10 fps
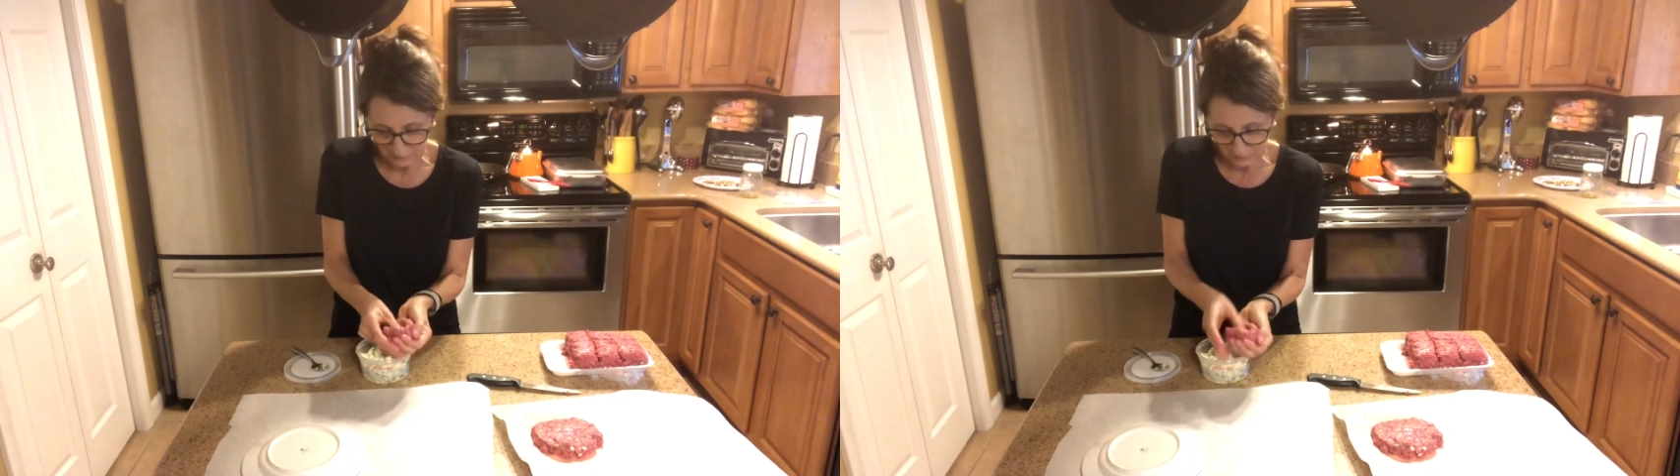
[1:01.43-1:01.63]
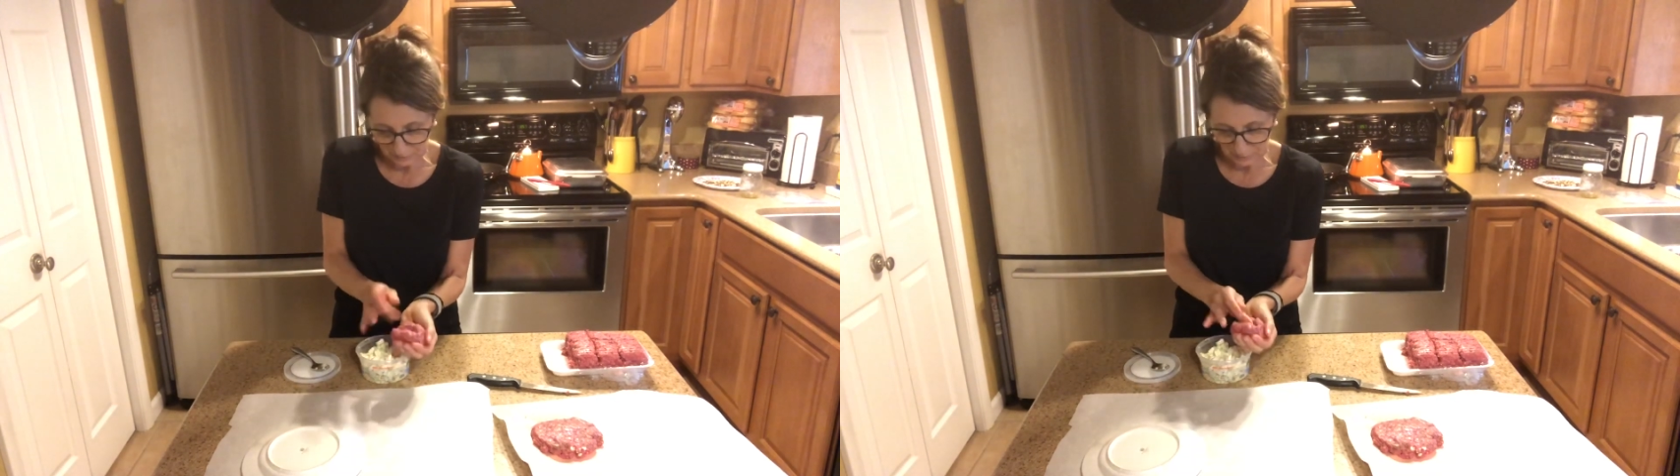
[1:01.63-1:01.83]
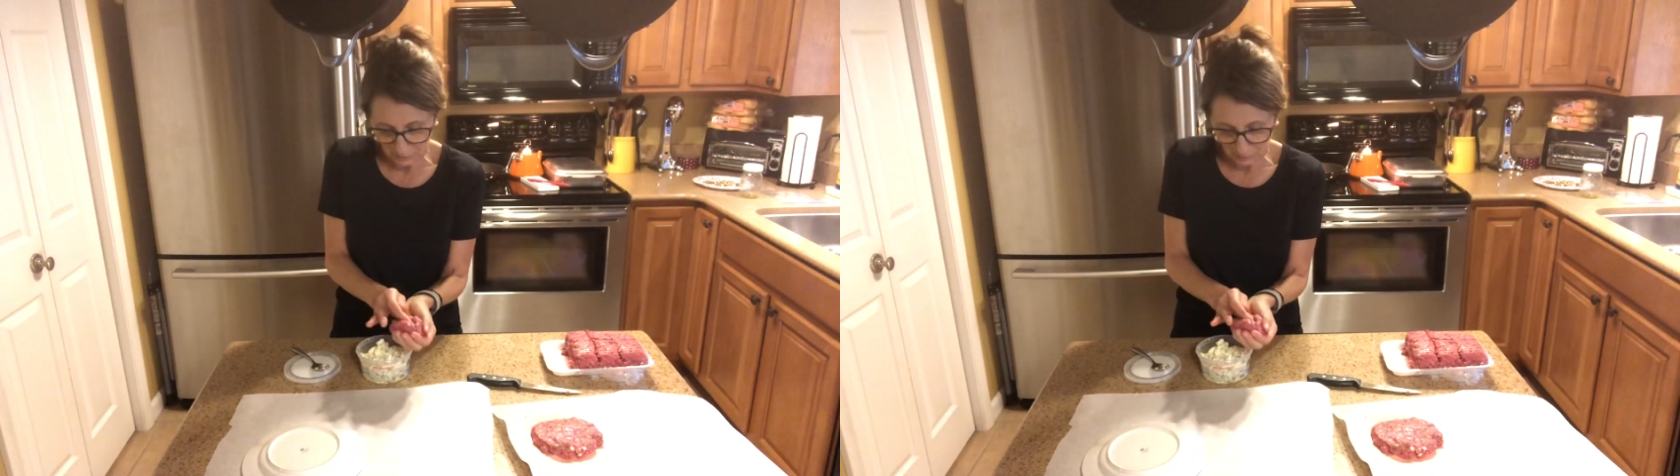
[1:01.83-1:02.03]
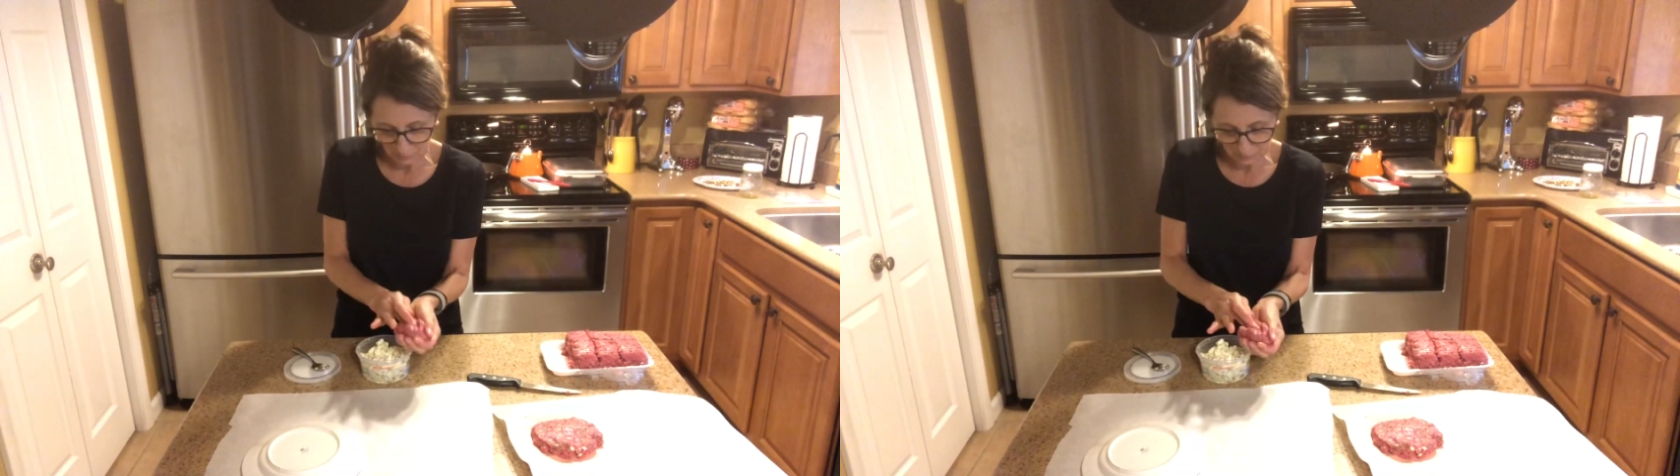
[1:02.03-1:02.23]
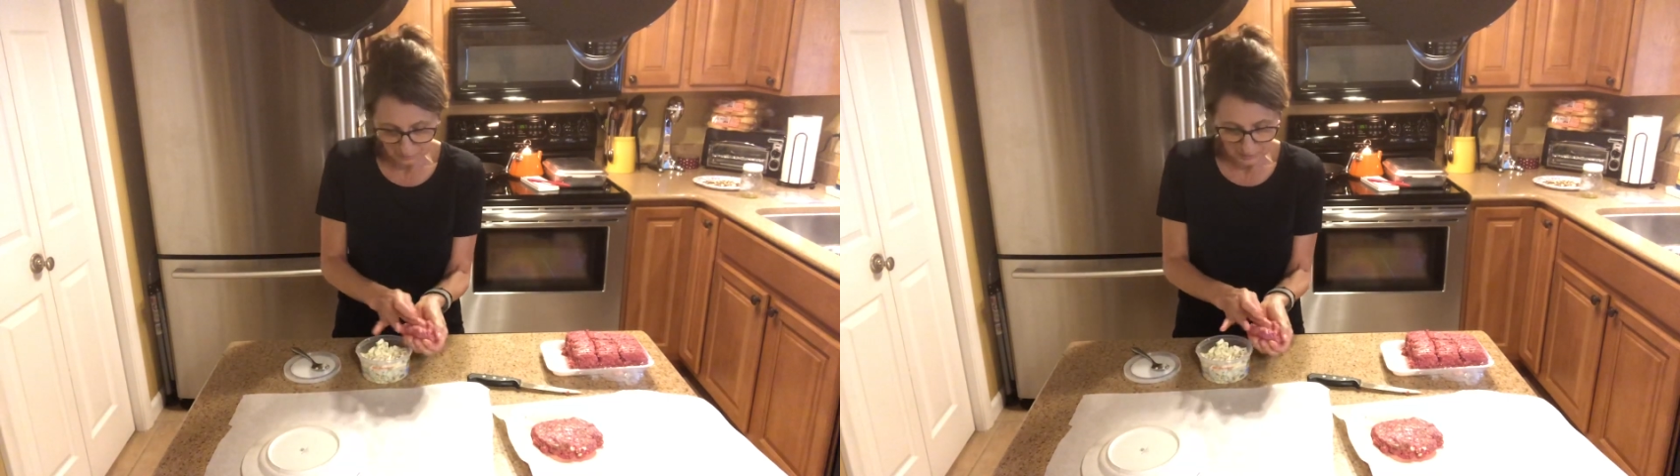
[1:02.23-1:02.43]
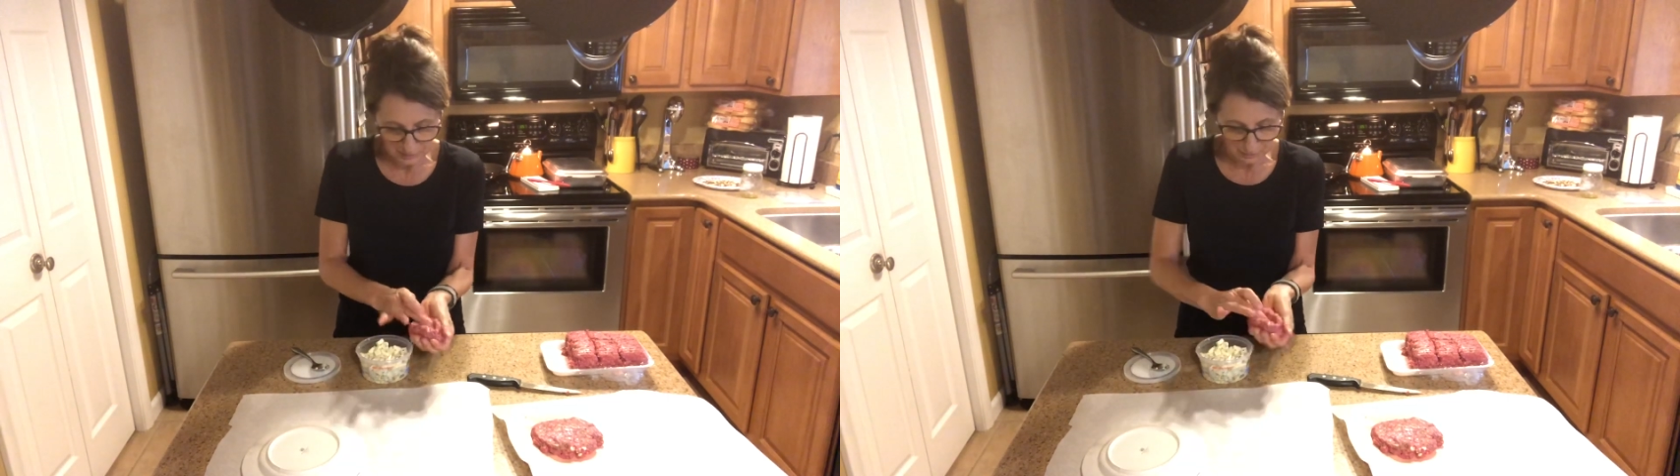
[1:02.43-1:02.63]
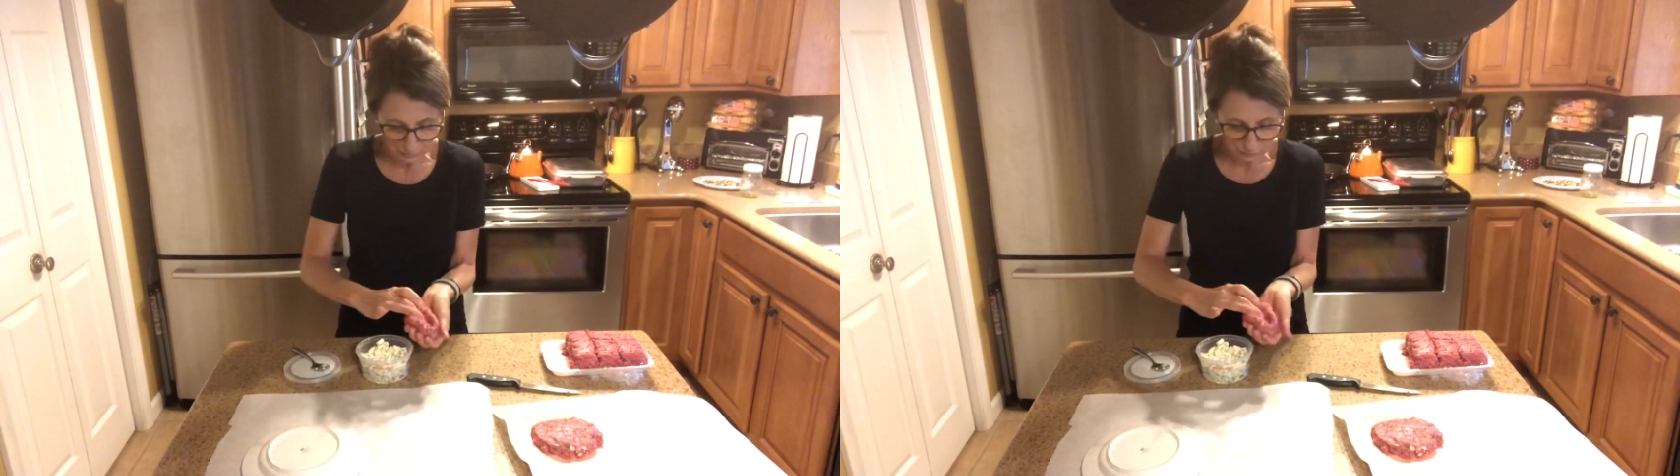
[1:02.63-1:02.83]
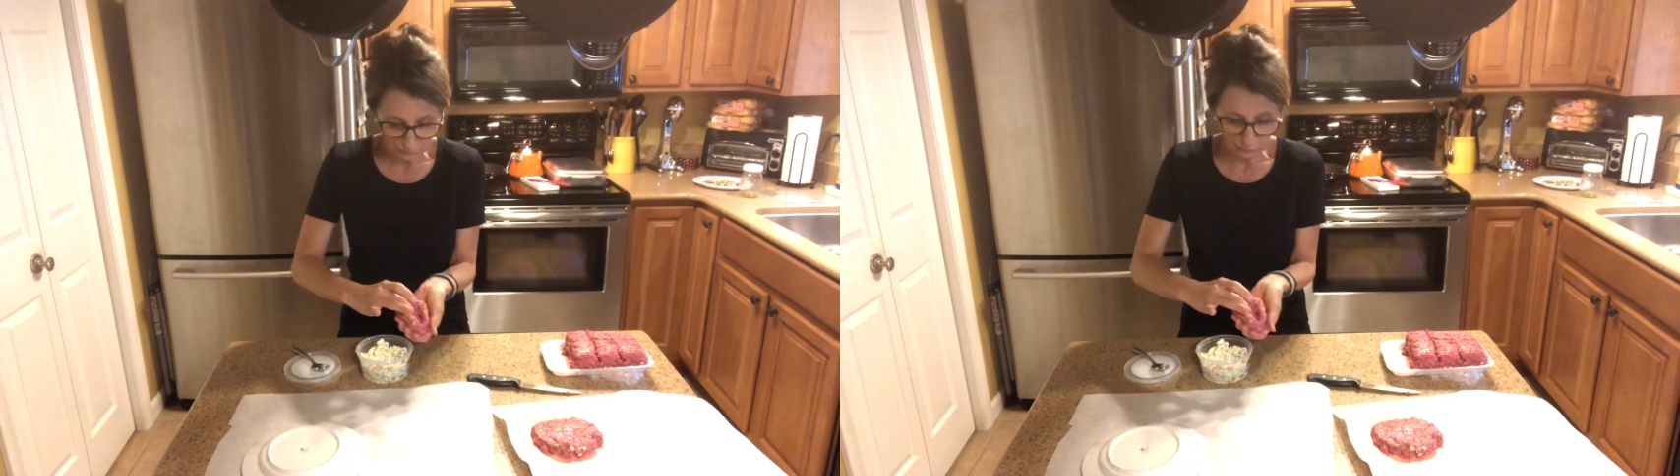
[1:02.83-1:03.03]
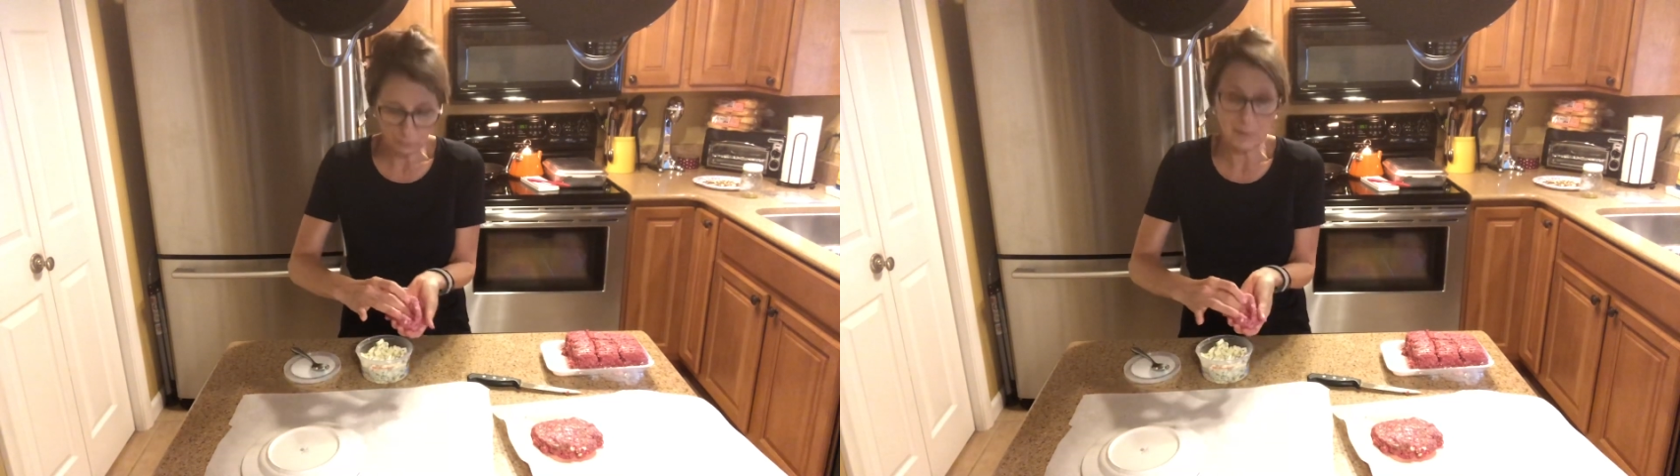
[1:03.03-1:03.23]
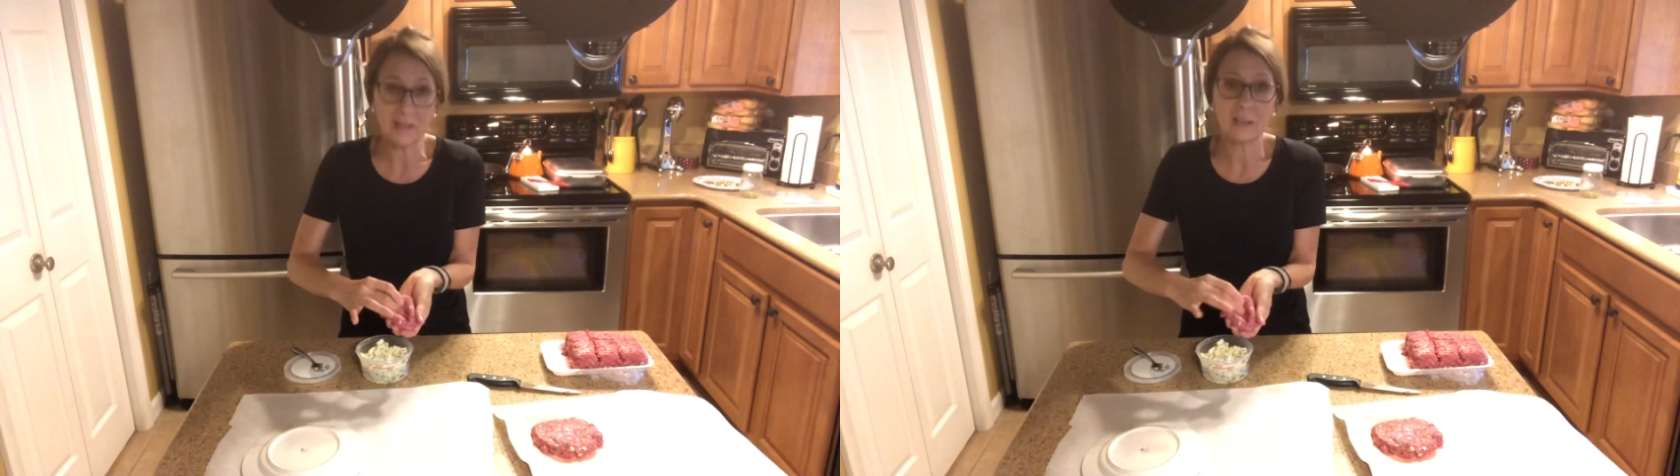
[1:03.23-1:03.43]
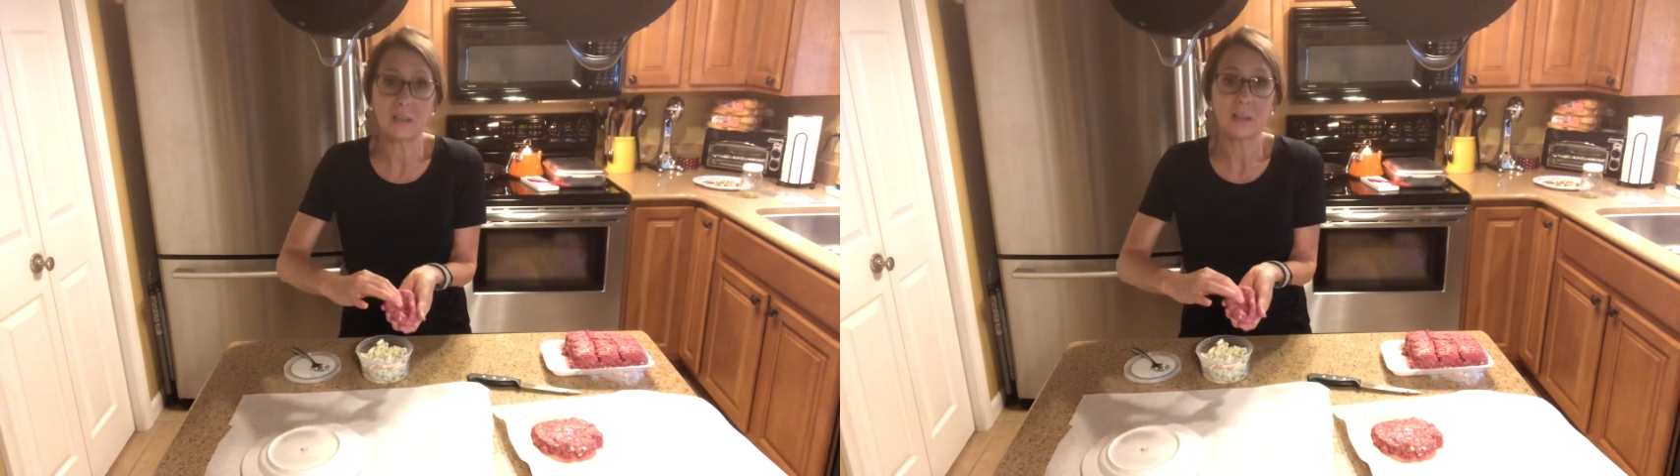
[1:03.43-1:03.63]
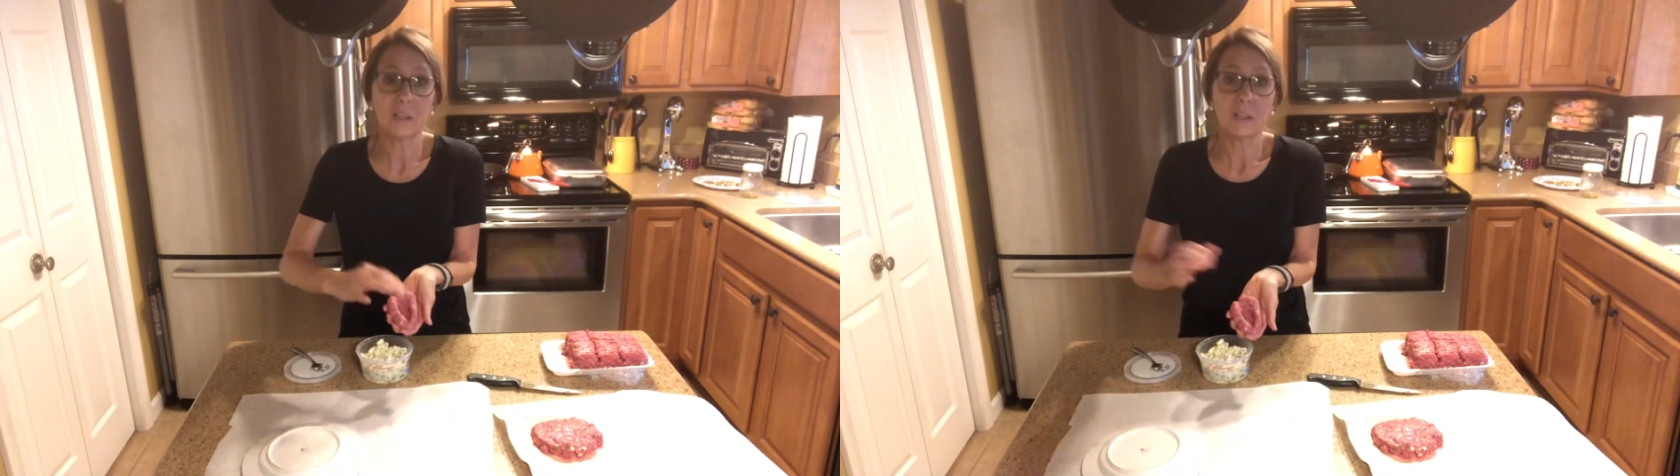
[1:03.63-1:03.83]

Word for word: And then here I am is just making